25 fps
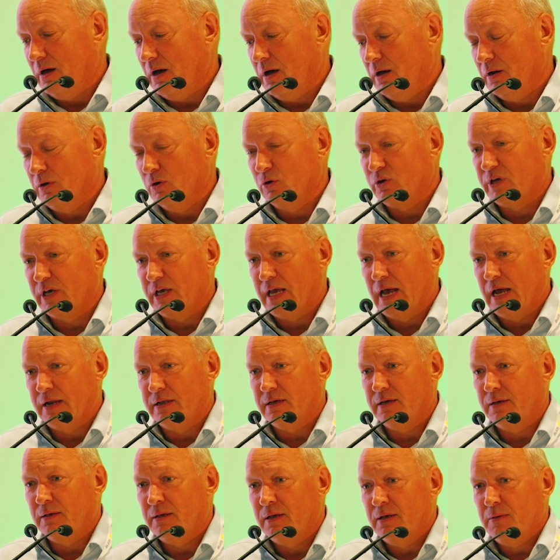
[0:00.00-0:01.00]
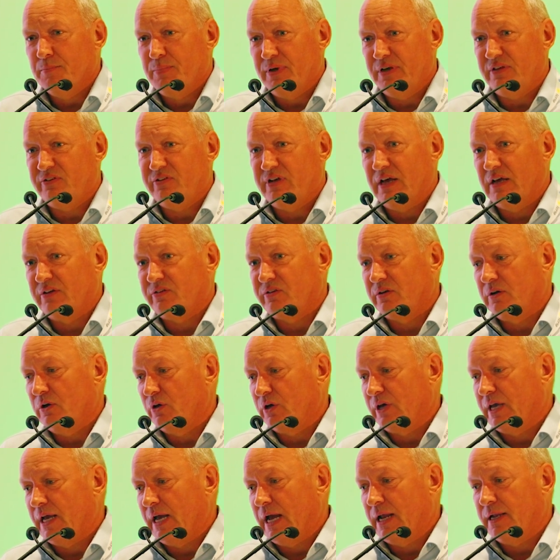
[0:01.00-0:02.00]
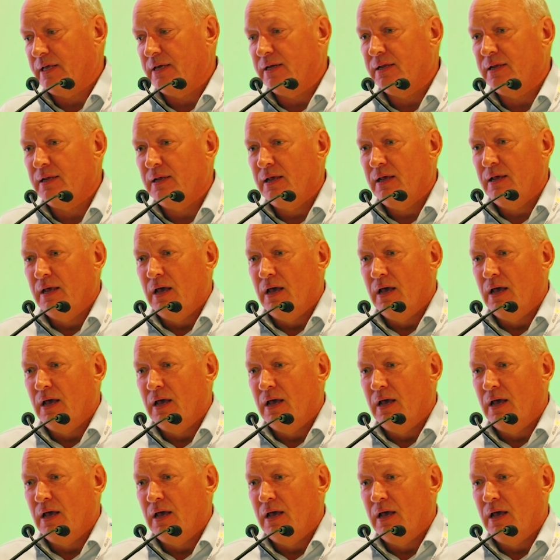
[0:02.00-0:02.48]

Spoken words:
are looking at it. BTS are looking at it.